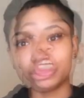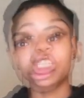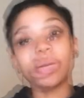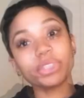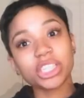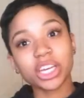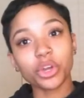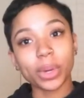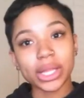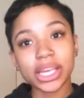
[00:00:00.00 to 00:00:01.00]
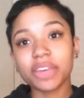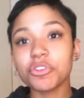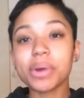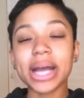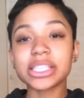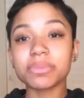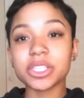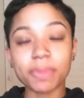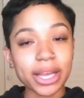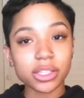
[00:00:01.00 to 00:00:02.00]
So I'm just gonna quickly give you guys some
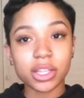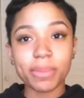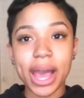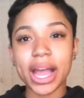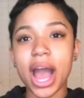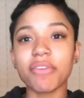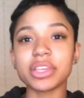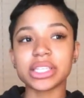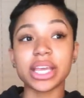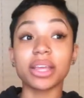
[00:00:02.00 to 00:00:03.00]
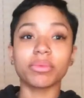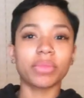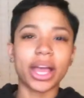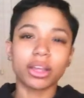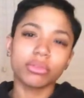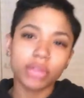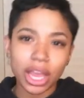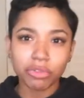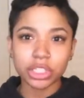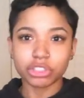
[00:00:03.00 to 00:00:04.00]
specs on the bag. Obviously, like, you
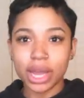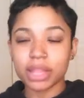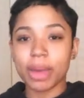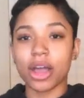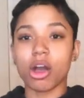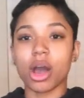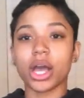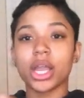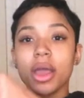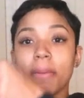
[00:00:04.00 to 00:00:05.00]
can't really try the bag on,